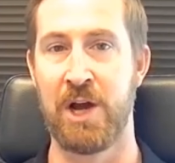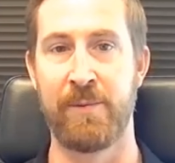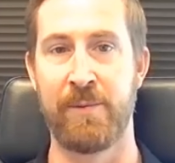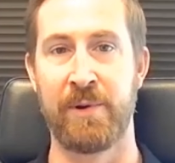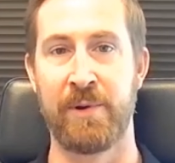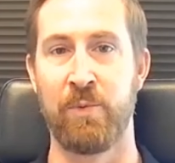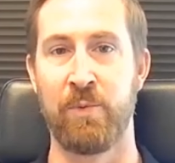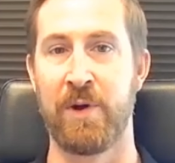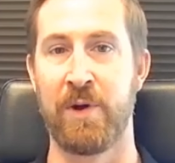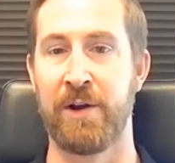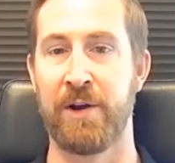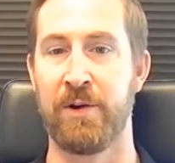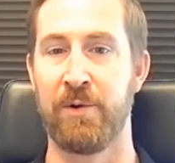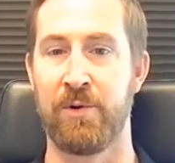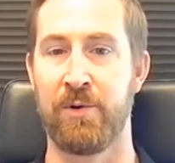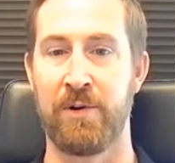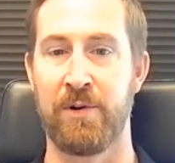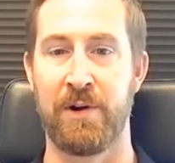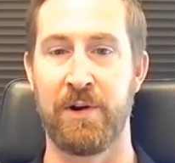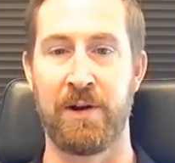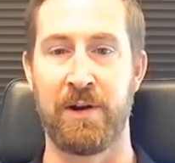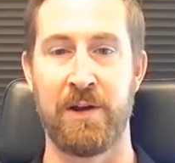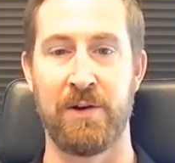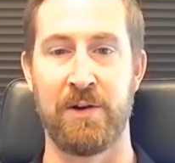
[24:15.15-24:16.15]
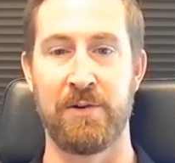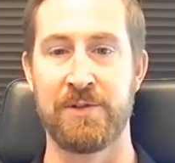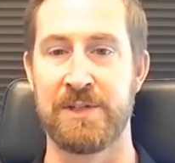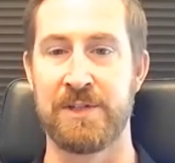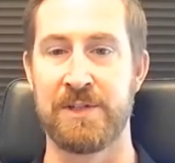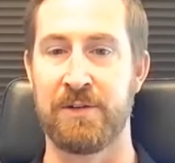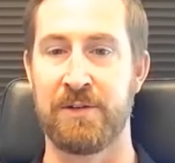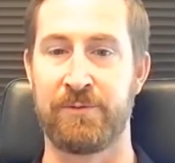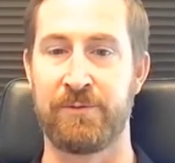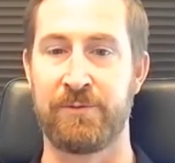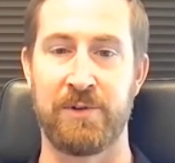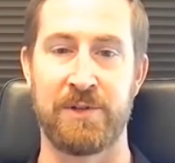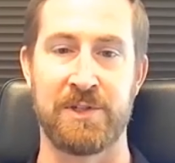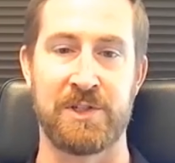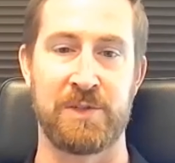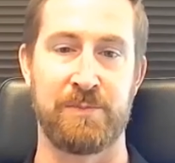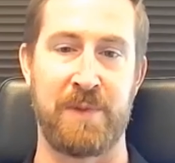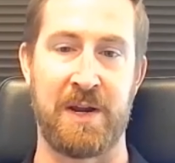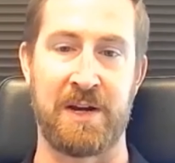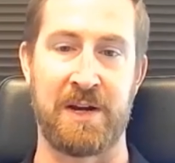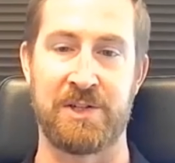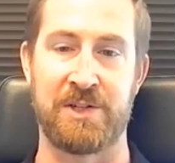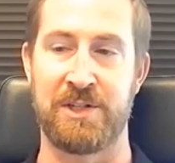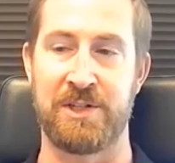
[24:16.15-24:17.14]
come in one door, it goes in for
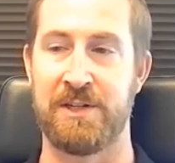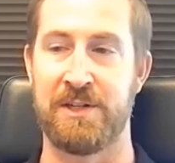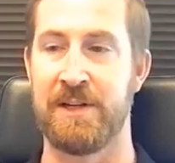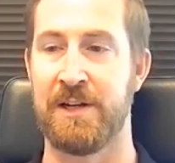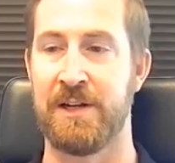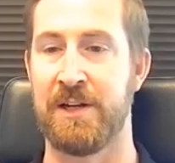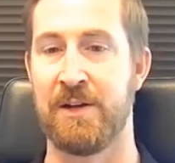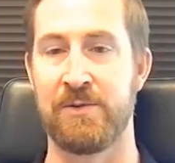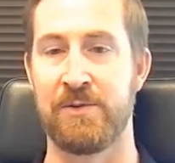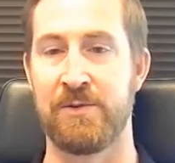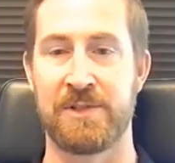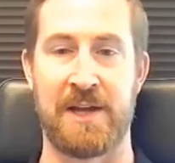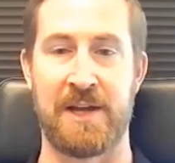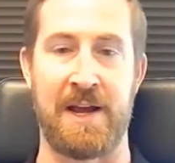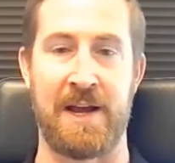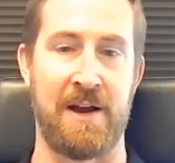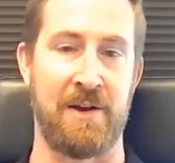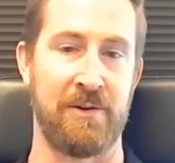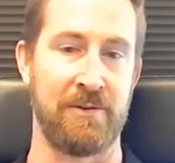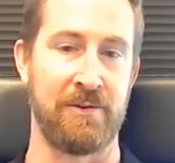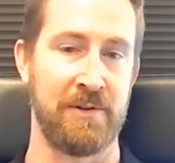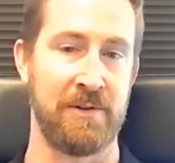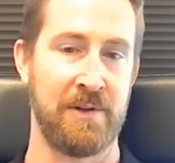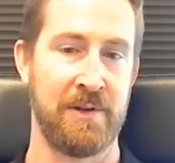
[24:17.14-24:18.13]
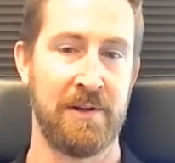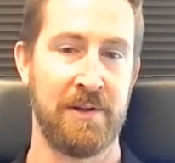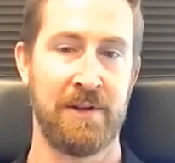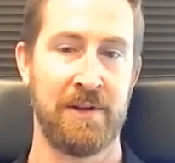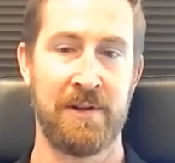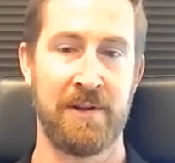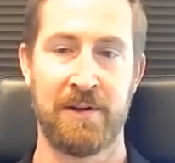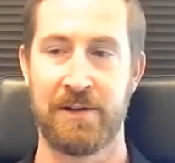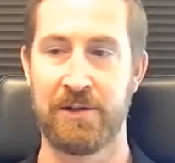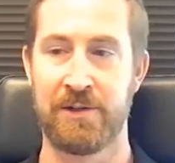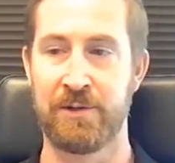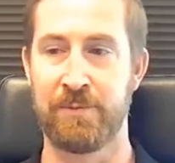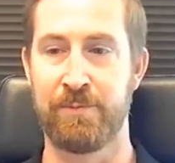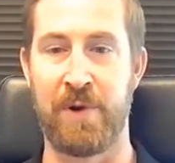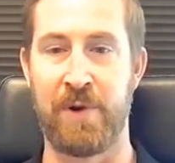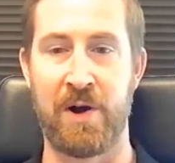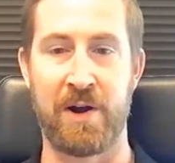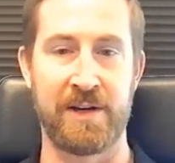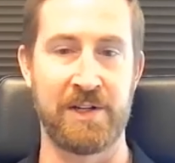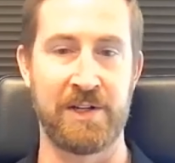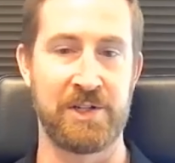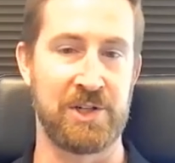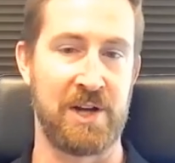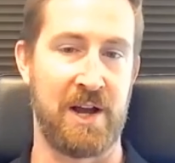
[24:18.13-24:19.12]
inspection, it goes out. Your
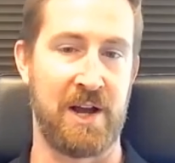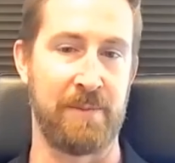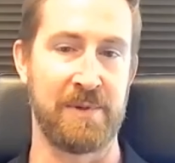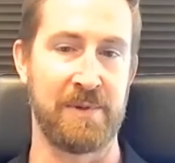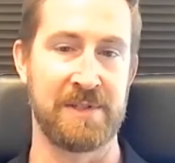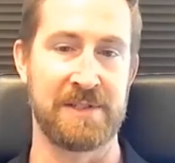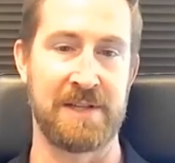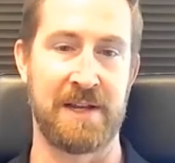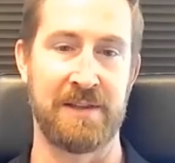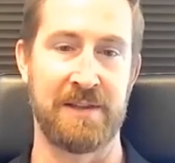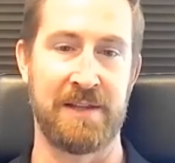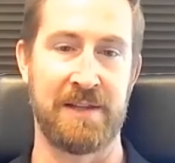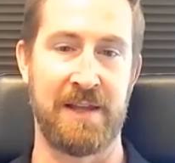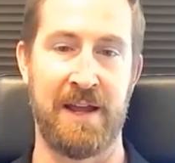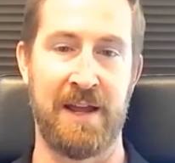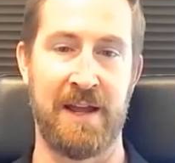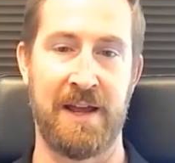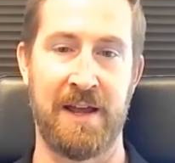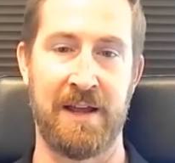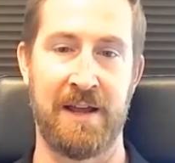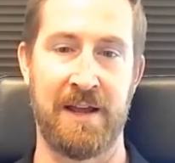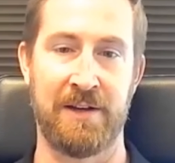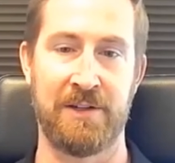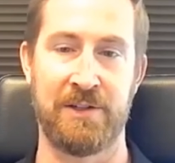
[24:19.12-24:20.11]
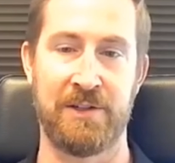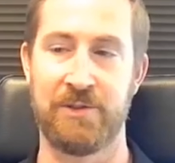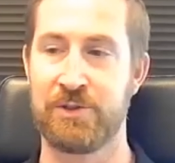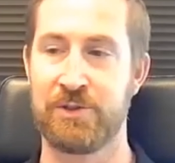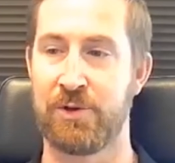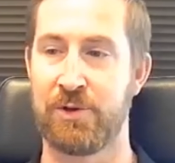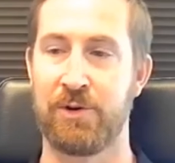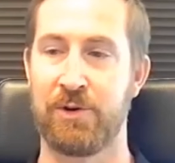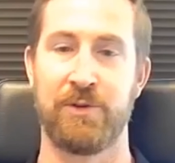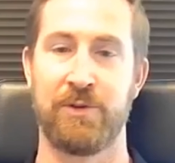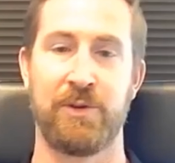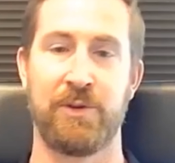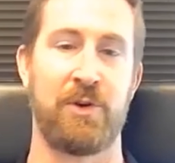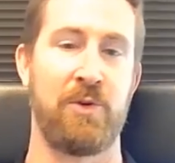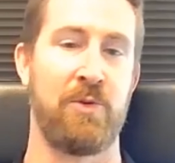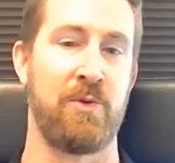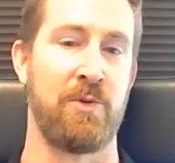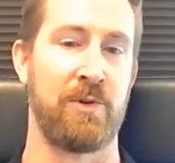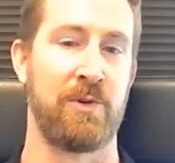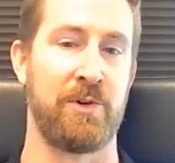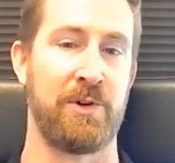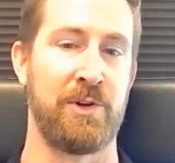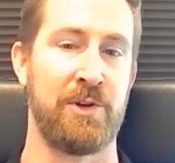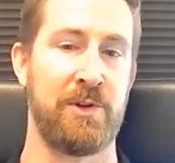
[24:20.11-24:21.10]
body shop is at the end. You turn the
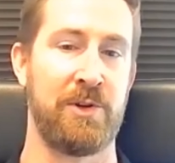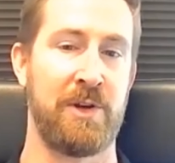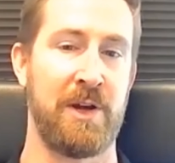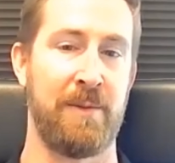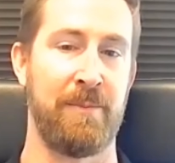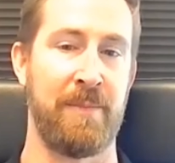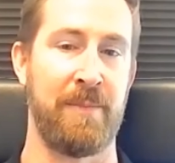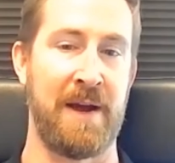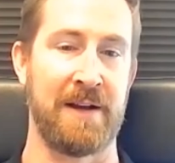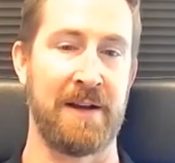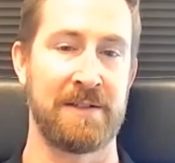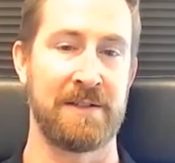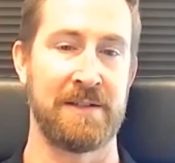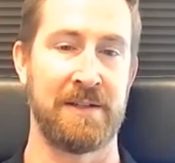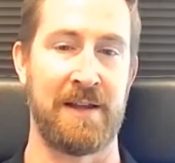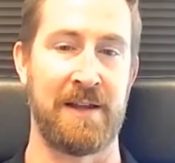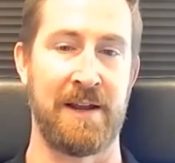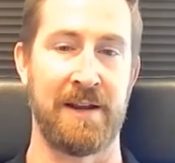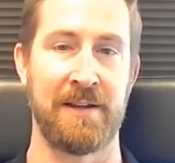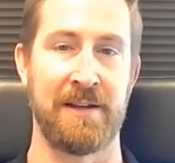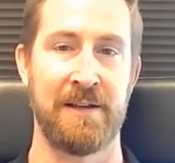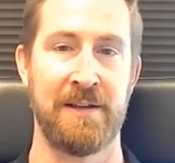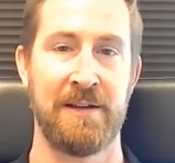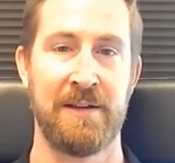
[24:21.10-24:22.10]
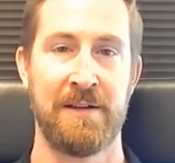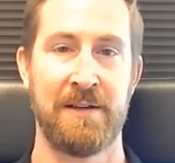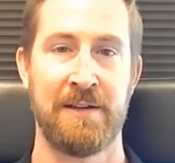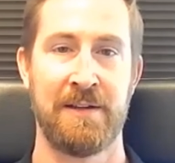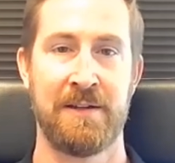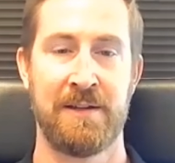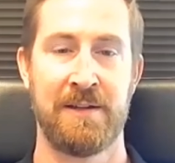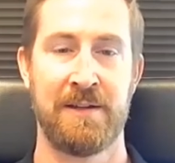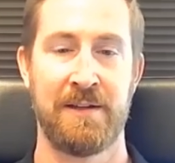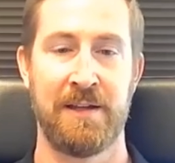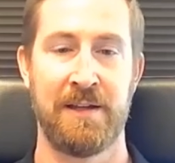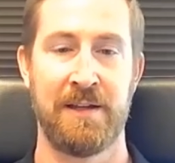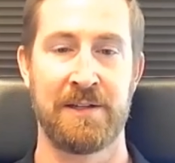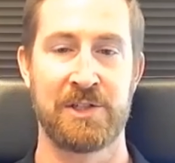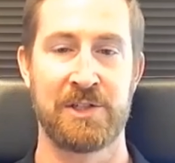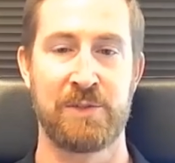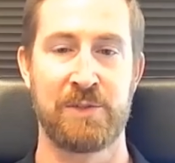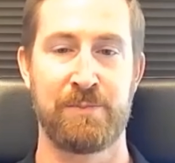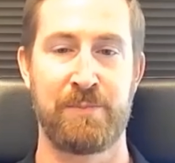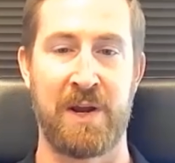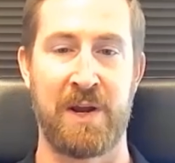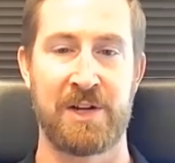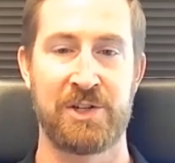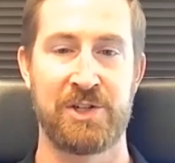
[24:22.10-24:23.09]
corner and you come back to like
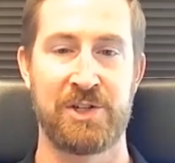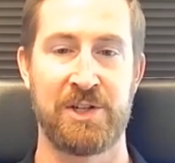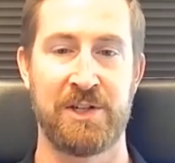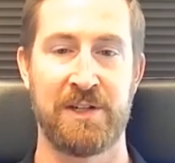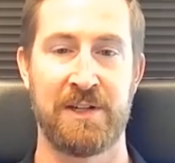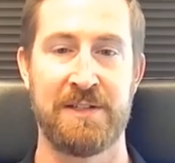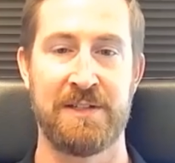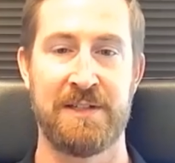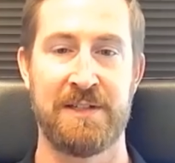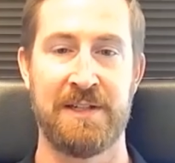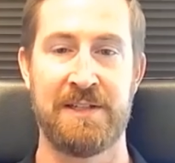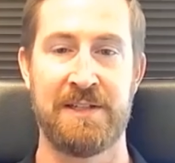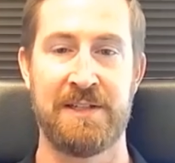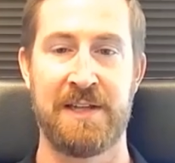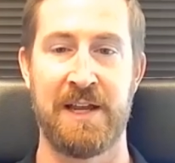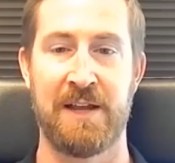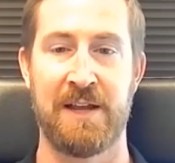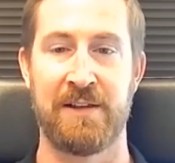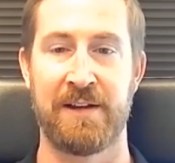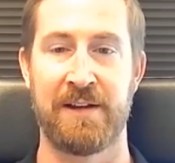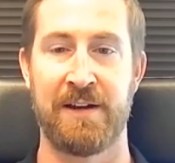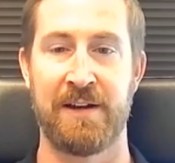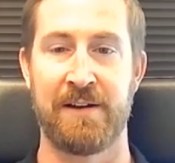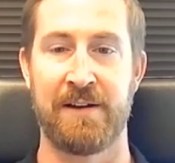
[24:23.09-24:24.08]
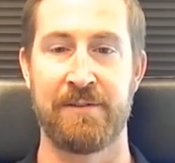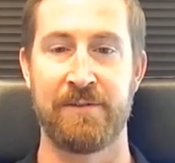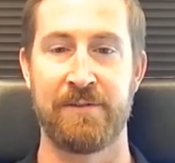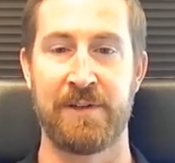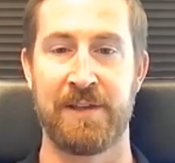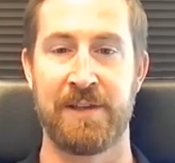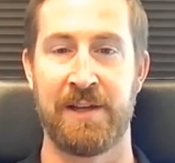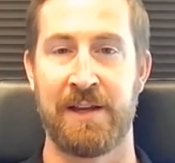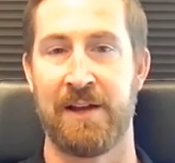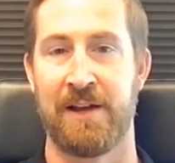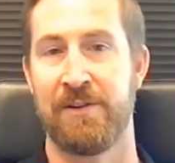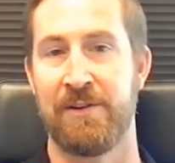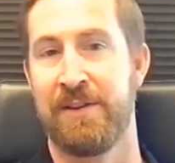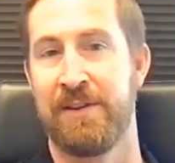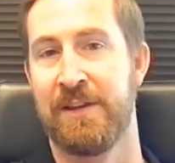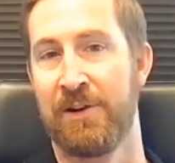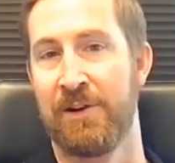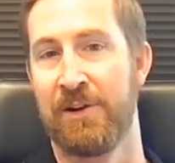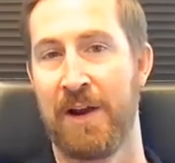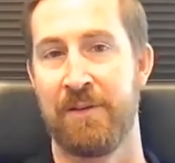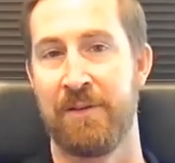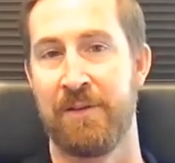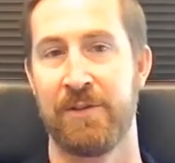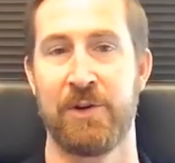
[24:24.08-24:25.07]
inspection and detailing and everything else, and
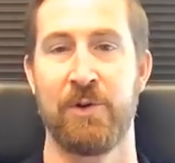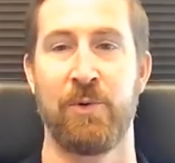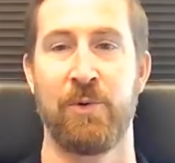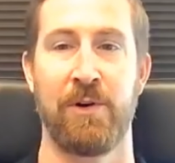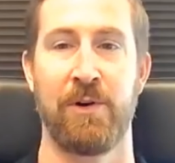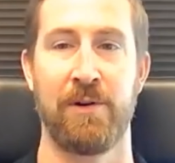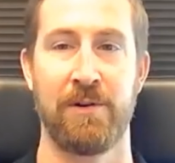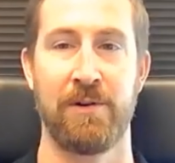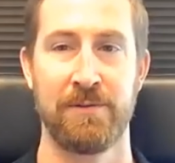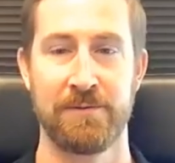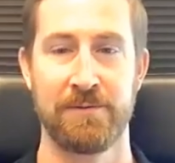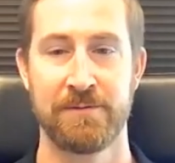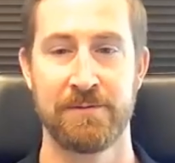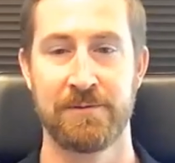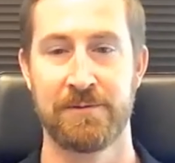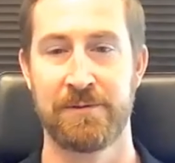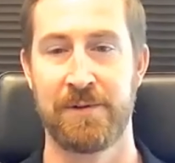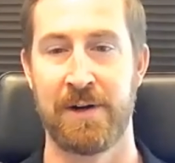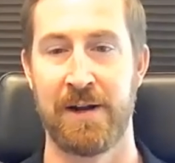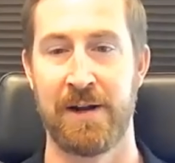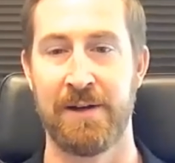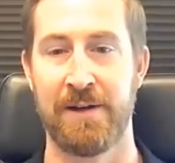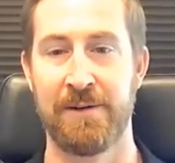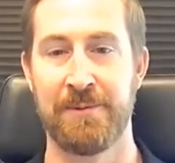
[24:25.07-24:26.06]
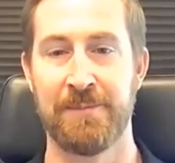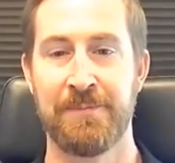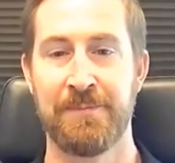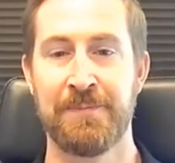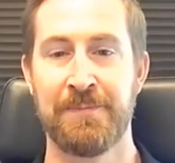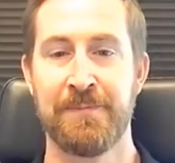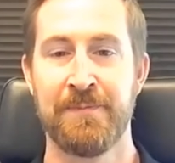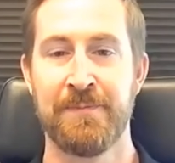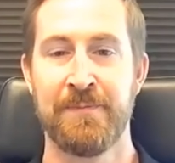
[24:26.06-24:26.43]
then you're out the door, right?